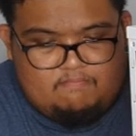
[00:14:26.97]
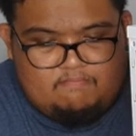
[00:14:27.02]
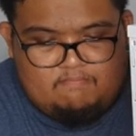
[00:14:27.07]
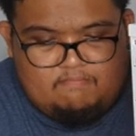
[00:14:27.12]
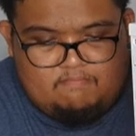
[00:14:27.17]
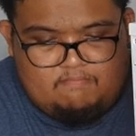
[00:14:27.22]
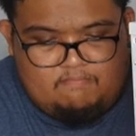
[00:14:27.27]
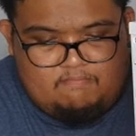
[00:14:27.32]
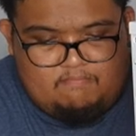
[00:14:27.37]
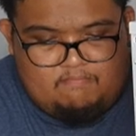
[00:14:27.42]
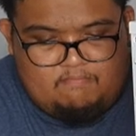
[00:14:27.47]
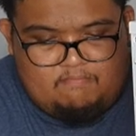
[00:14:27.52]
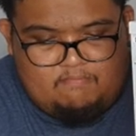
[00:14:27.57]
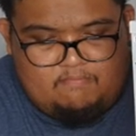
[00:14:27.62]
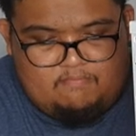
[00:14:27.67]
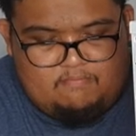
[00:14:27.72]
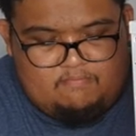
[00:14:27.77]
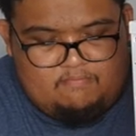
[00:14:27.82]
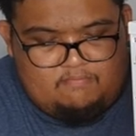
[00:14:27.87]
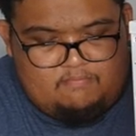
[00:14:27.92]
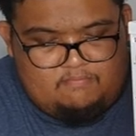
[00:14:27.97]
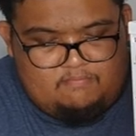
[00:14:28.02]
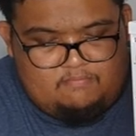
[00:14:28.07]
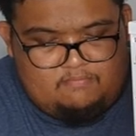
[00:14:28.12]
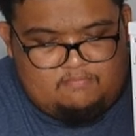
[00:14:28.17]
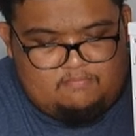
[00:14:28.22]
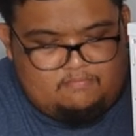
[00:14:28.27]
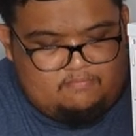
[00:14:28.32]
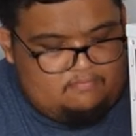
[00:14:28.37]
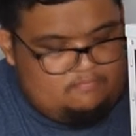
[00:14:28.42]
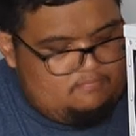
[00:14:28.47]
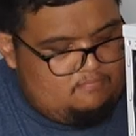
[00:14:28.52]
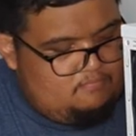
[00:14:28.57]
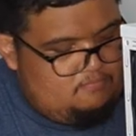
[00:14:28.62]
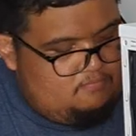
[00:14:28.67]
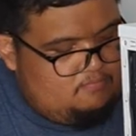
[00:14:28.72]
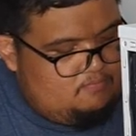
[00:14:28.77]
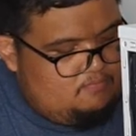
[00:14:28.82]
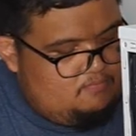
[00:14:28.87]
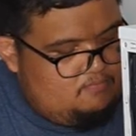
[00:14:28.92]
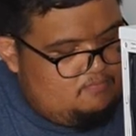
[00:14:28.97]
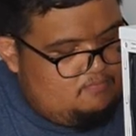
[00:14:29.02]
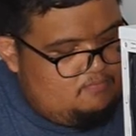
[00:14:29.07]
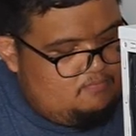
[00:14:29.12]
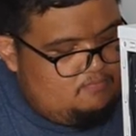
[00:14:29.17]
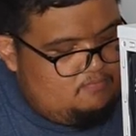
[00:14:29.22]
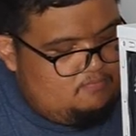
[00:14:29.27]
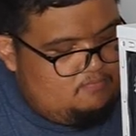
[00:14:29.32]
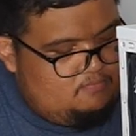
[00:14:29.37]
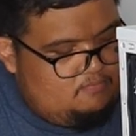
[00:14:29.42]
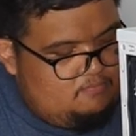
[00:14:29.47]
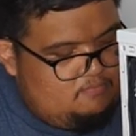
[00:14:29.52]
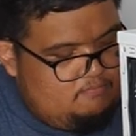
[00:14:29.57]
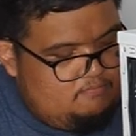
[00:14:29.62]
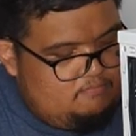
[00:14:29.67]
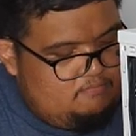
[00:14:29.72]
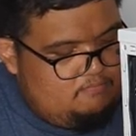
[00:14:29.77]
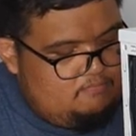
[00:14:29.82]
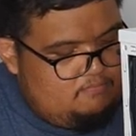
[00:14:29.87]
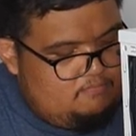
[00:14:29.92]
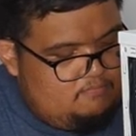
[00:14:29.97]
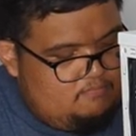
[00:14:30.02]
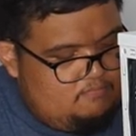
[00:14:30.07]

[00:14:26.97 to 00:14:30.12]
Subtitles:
No words are spoken by the person on screen.